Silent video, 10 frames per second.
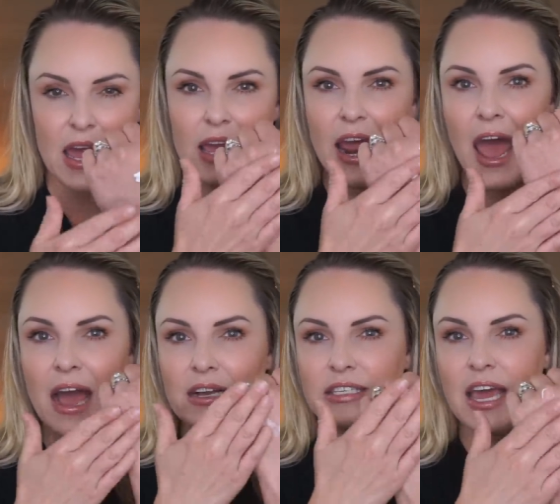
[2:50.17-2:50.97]
it
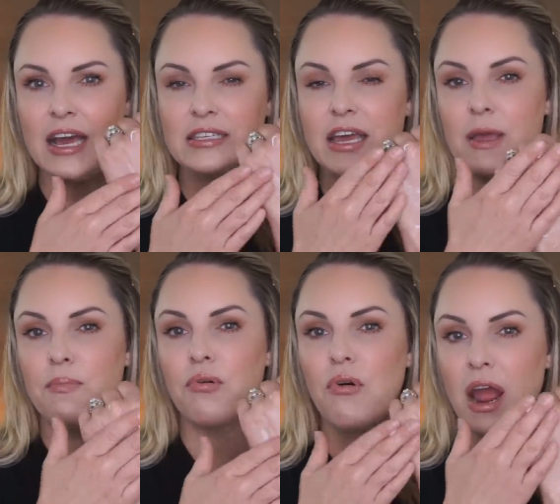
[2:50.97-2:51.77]
acts as
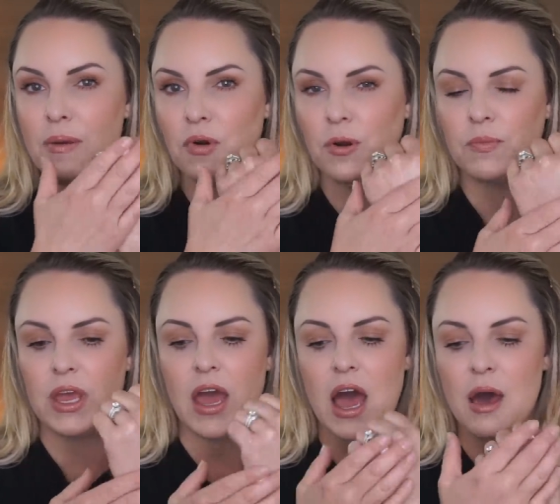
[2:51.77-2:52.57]
a primer.
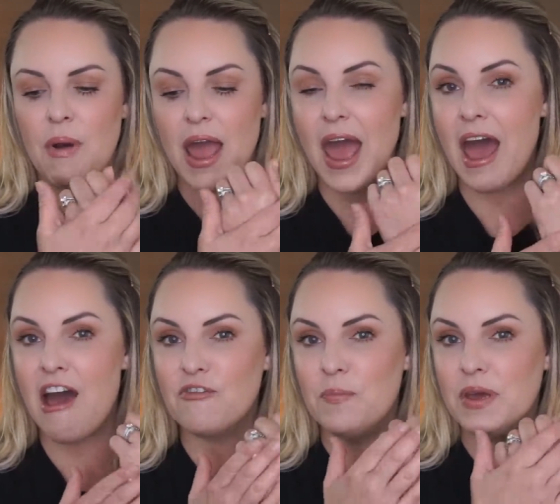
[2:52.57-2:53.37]
Um, I
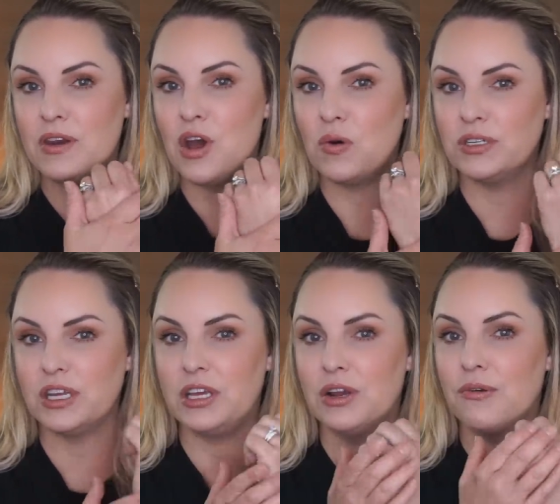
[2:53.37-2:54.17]
have been known
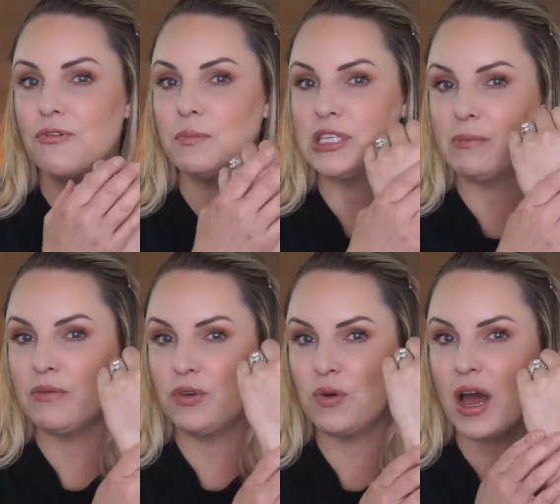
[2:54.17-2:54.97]
to hear from some
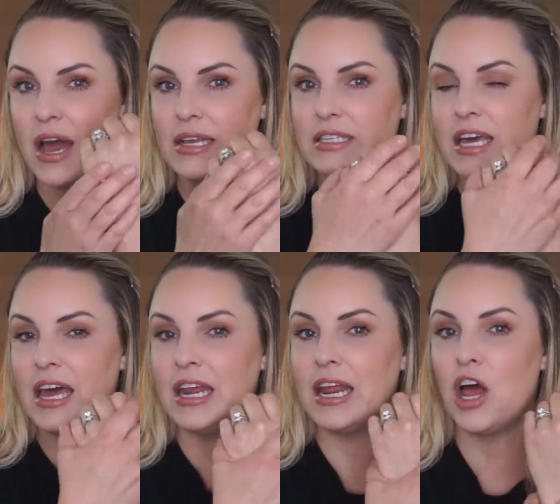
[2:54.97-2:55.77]
of you guys
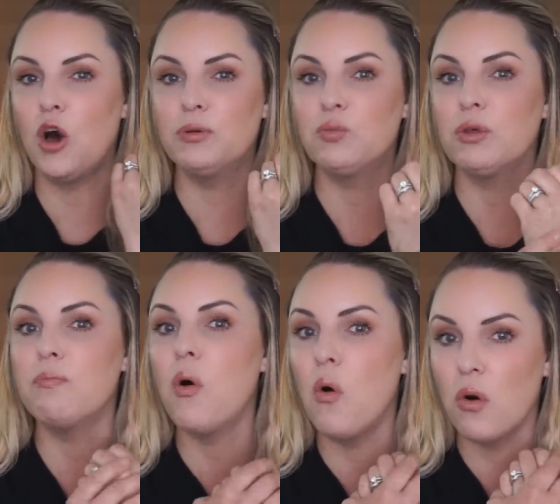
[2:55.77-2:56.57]
that it helps
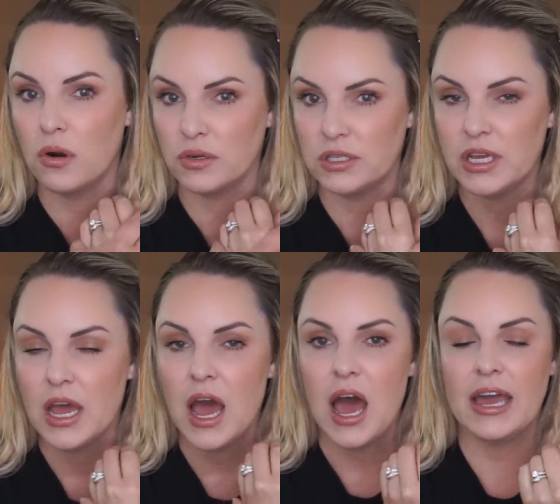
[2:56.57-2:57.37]
with pores.
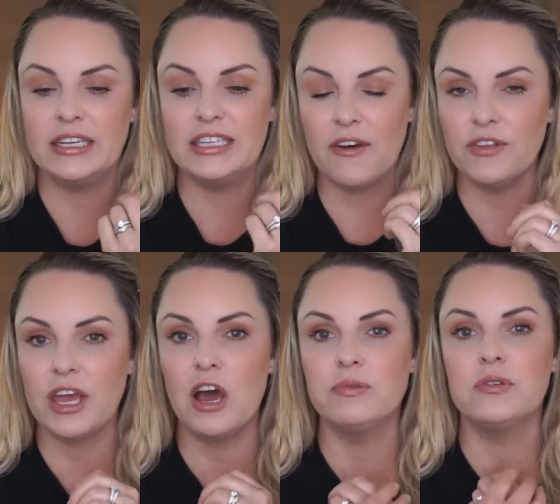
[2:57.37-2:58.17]
It
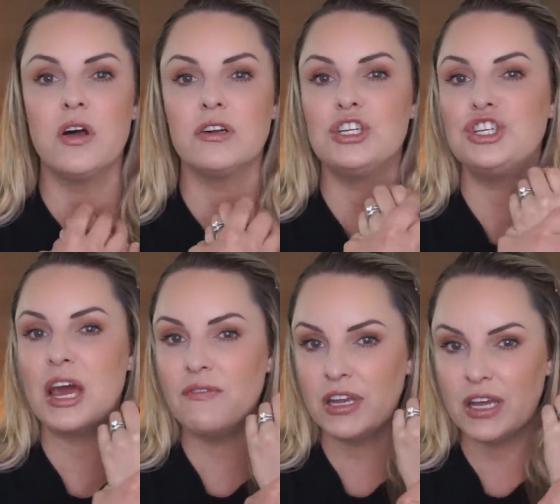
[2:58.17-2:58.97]
definitely helps with
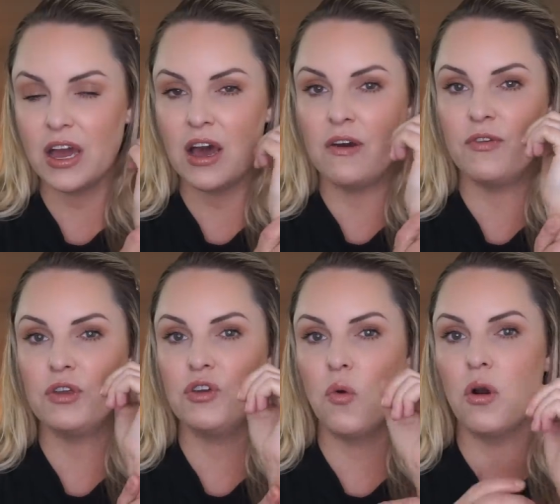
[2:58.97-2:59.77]
longevity of
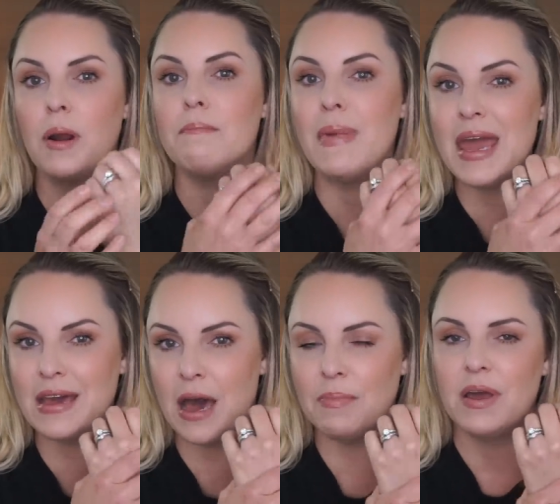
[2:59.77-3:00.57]
your
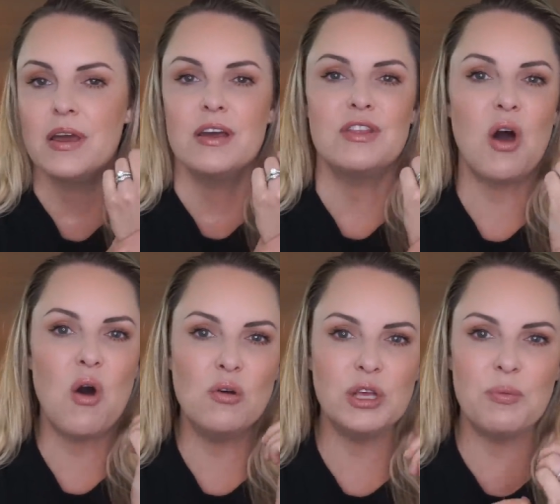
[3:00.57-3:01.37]
makeup. The
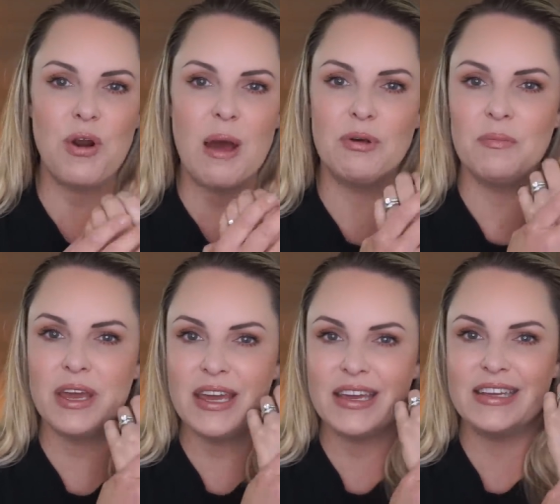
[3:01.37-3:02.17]
only problem
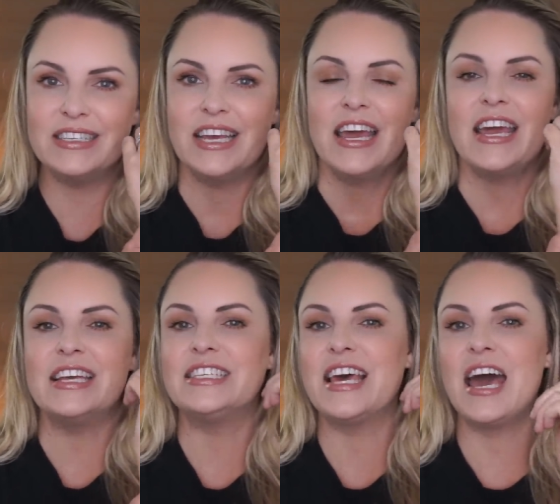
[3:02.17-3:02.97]
is, is